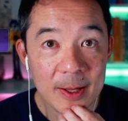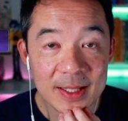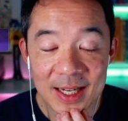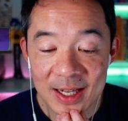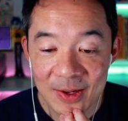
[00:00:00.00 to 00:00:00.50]

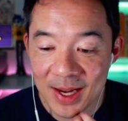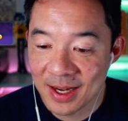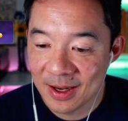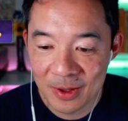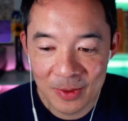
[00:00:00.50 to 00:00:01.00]
second you get
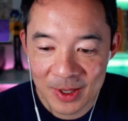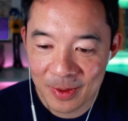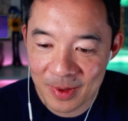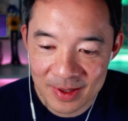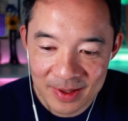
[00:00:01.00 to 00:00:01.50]
into the work
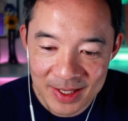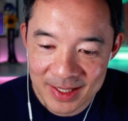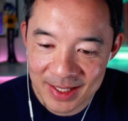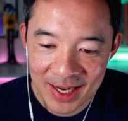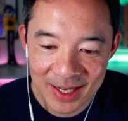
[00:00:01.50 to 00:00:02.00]
world,
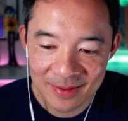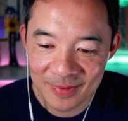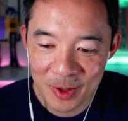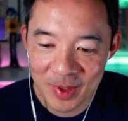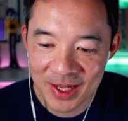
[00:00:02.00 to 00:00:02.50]
it's like
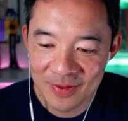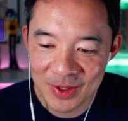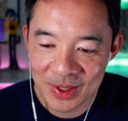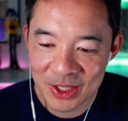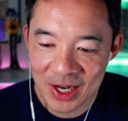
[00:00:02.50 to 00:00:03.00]
nobody gives
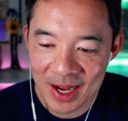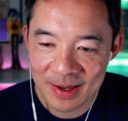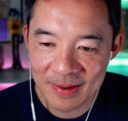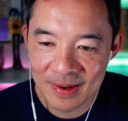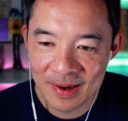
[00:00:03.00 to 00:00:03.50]
you a shot.
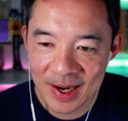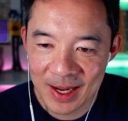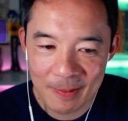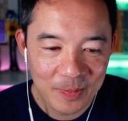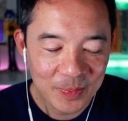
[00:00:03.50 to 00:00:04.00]
All
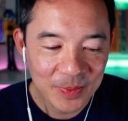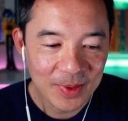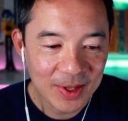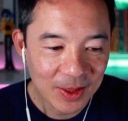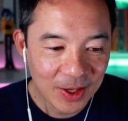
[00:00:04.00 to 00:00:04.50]
right.
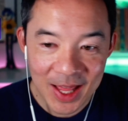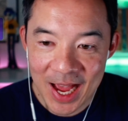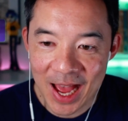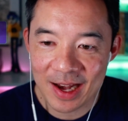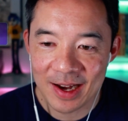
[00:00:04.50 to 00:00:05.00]
Look at
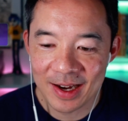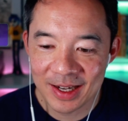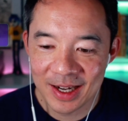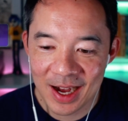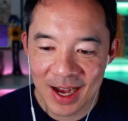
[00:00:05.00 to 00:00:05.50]
that.
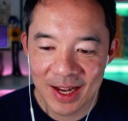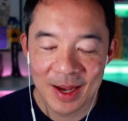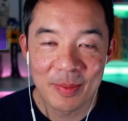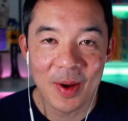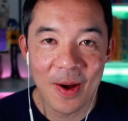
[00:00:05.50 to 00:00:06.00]
Caught
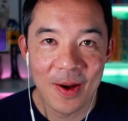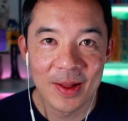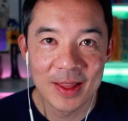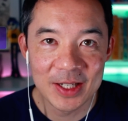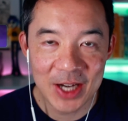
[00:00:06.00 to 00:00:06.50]
up
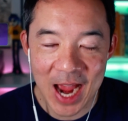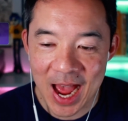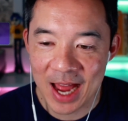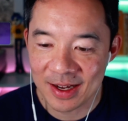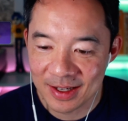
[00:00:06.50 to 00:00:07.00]
on the
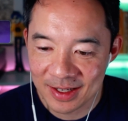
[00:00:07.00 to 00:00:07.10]
chat.